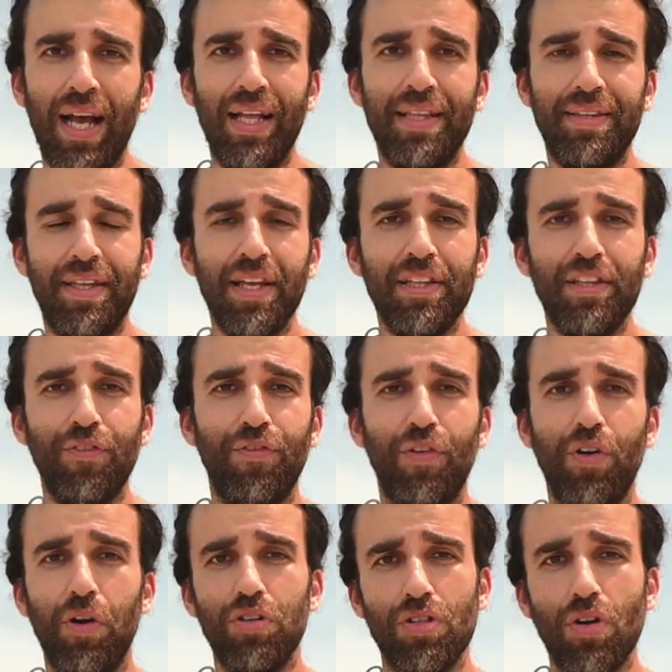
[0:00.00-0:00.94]
and take the
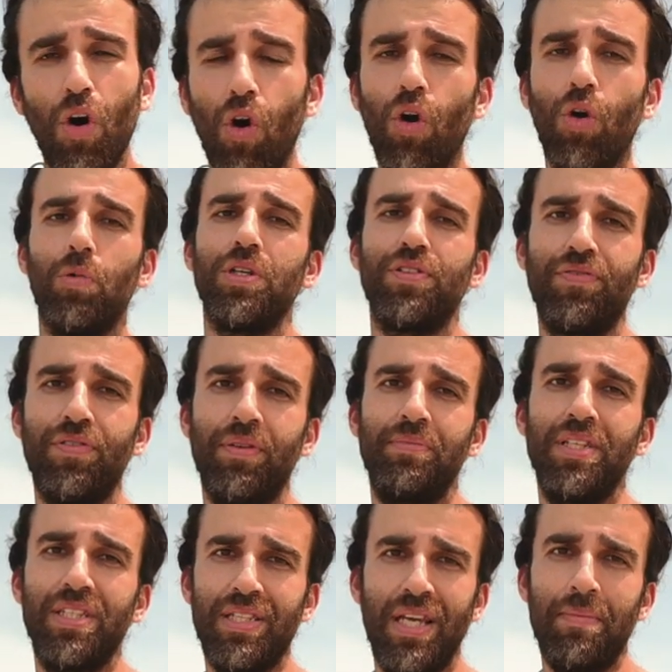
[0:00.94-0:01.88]
photos always
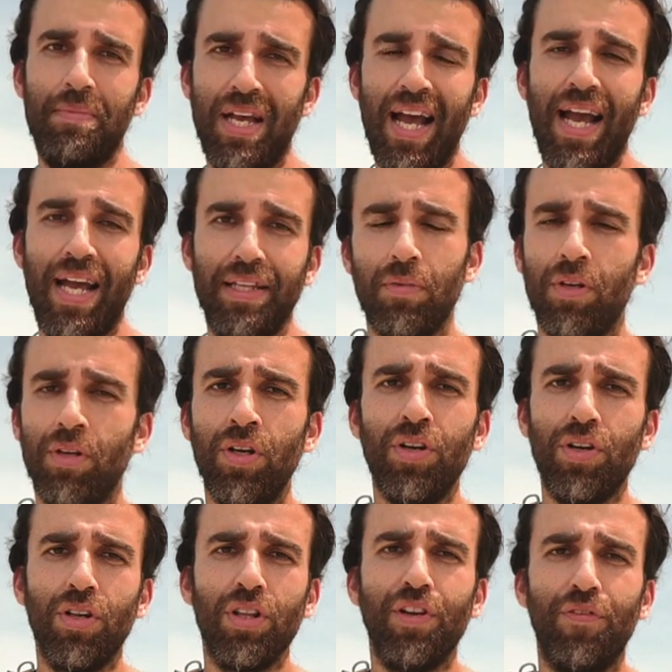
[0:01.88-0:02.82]
from the same height.
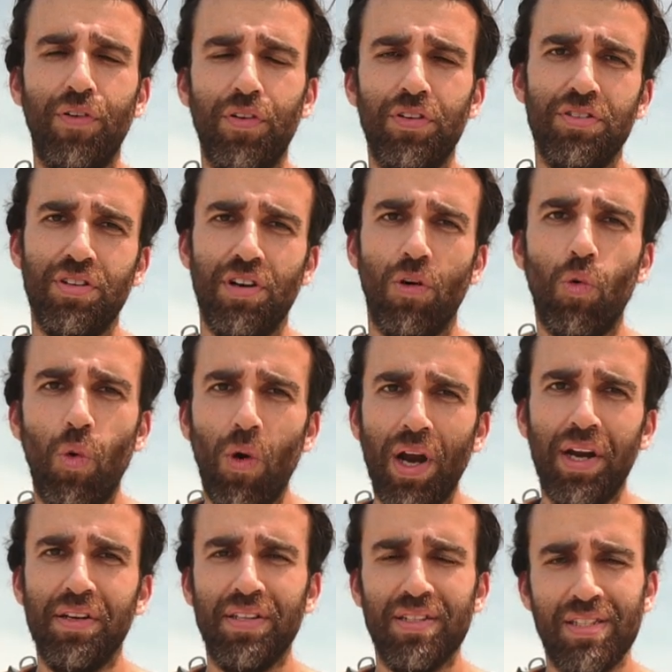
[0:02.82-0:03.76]
Not all the photos
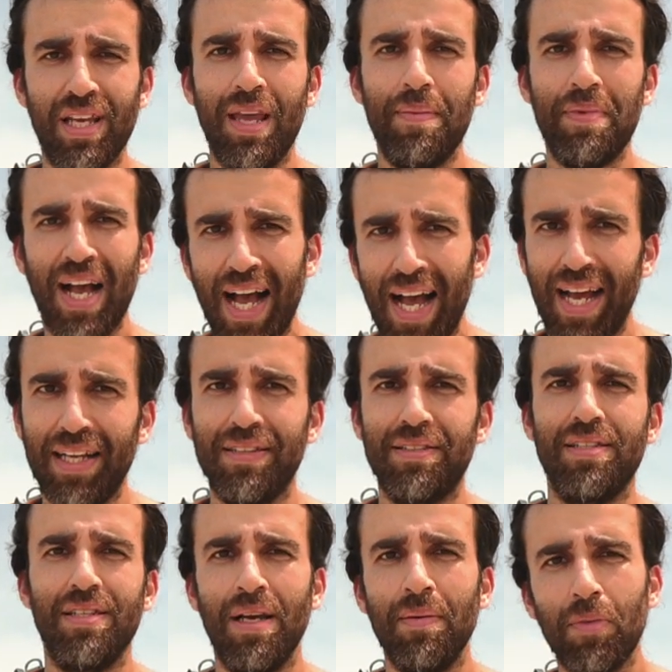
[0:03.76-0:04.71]
require the same
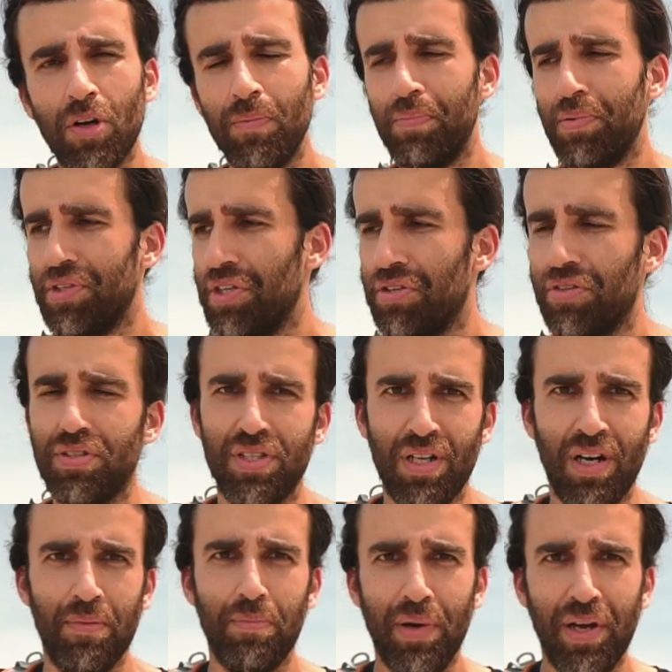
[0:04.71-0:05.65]
height. Some compositions
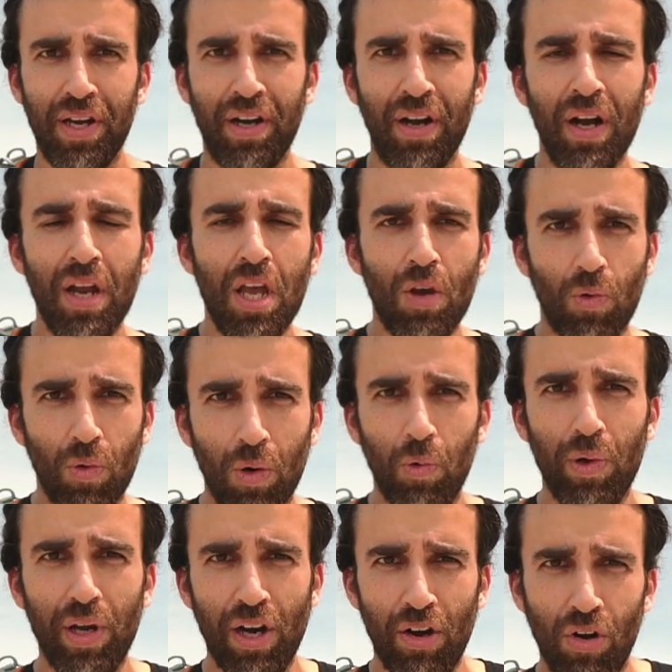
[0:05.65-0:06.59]
are better
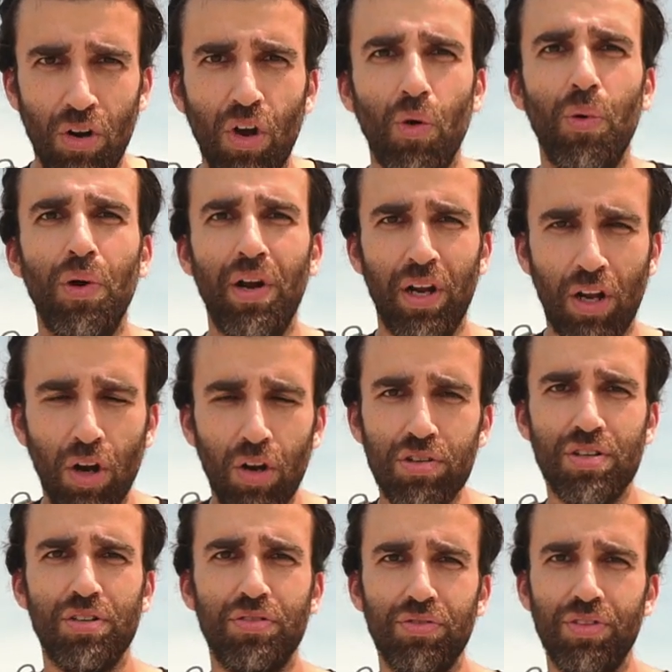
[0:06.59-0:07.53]
when we are lower and
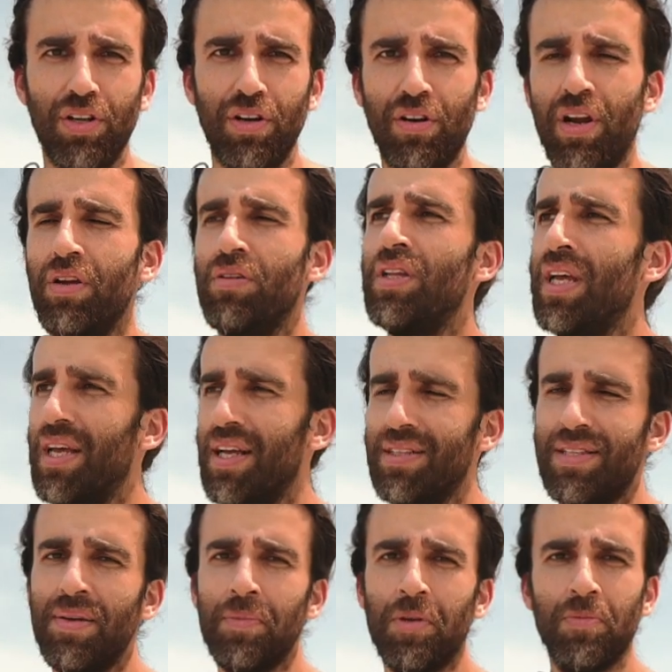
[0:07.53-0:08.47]
closer to the ground,
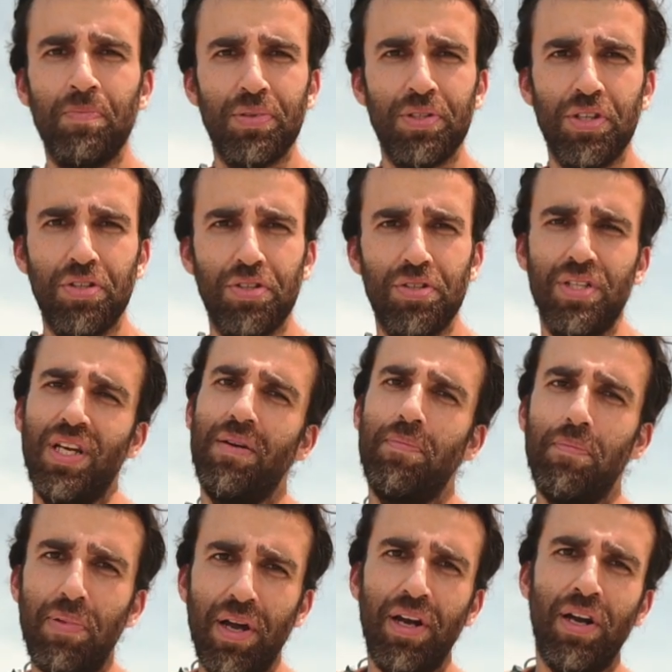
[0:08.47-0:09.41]
and some compositions are
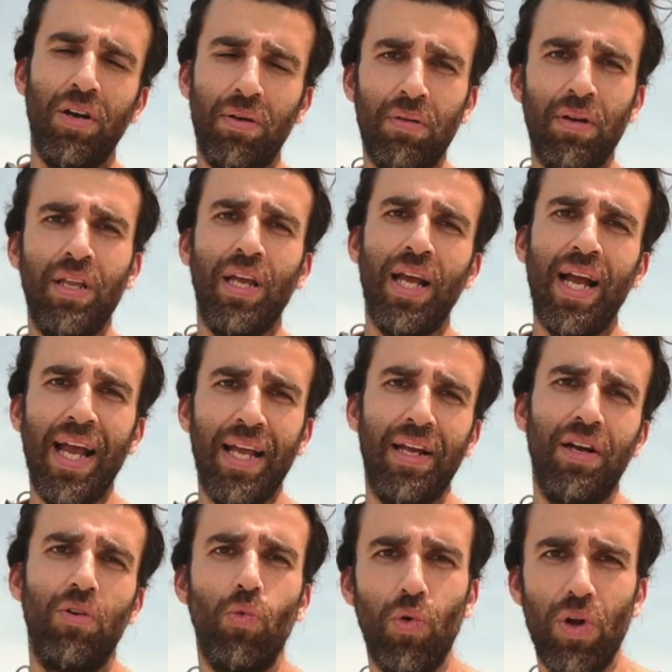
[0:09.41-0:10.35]
better the
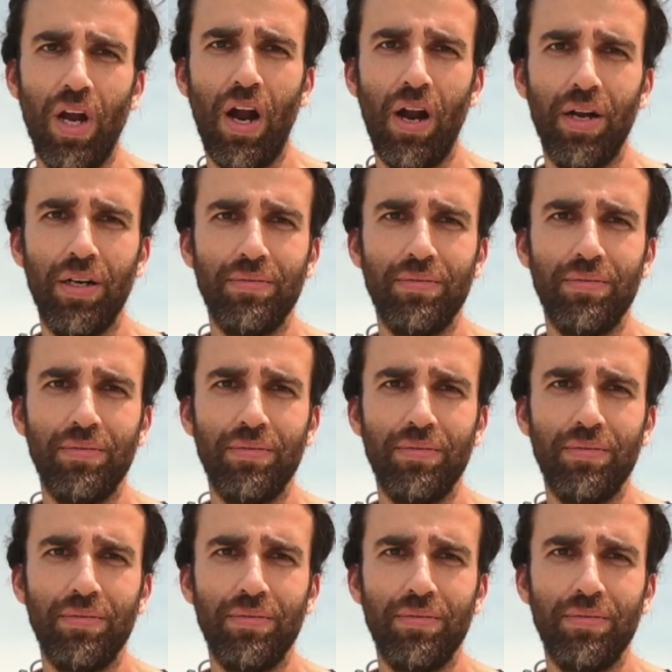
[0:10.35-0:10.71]
higher we are.